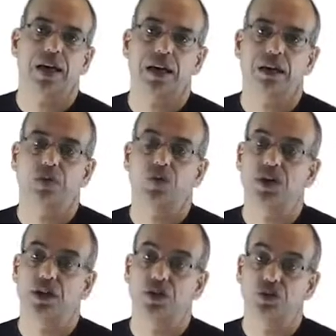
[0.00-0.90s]
and
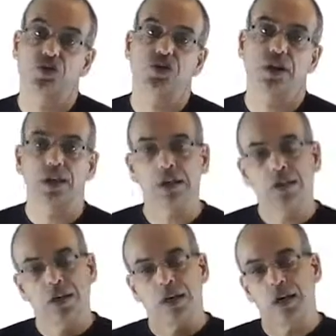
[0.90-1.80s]
we are usually
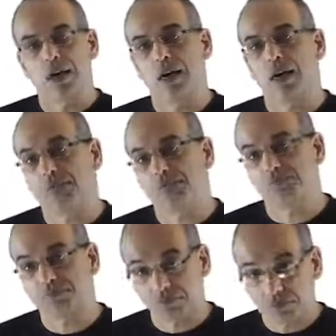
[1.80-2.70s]

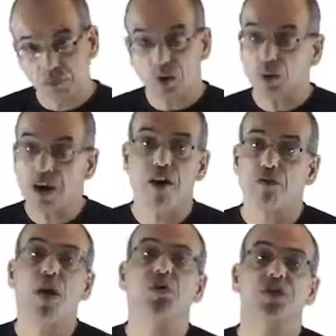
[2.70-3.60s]
um, we
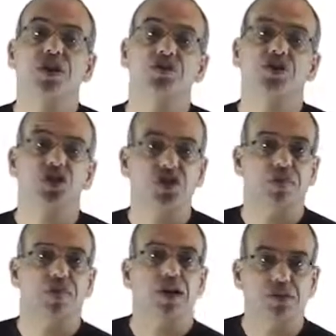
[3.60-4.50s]
have boundary conditions
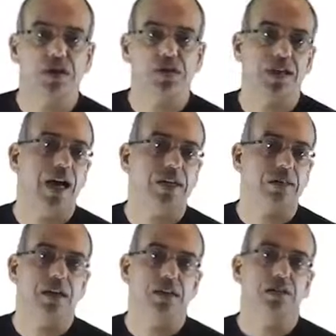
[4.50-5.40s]
about the size
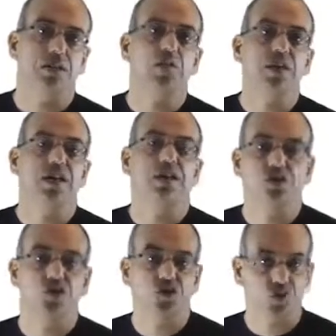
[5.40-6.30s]
that we can
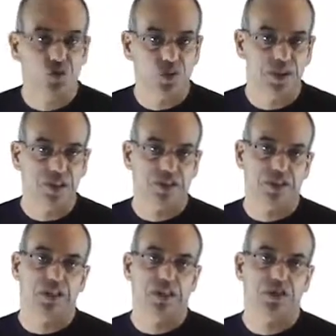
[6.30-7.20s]
consume with this
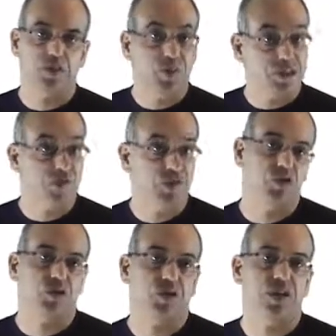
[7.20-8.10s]
uh, specific
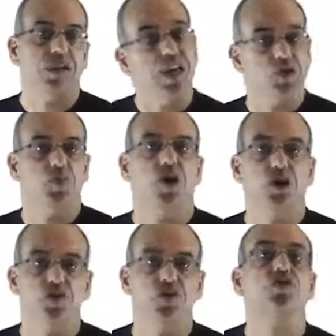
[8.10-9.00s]
circuit as
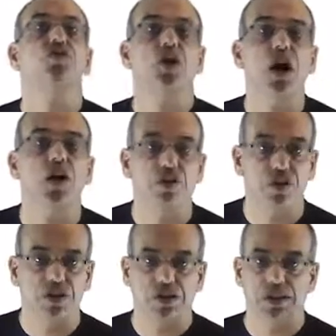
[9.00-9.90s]
part of the full
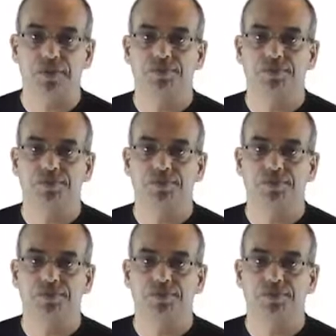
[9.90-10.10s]
RFIC.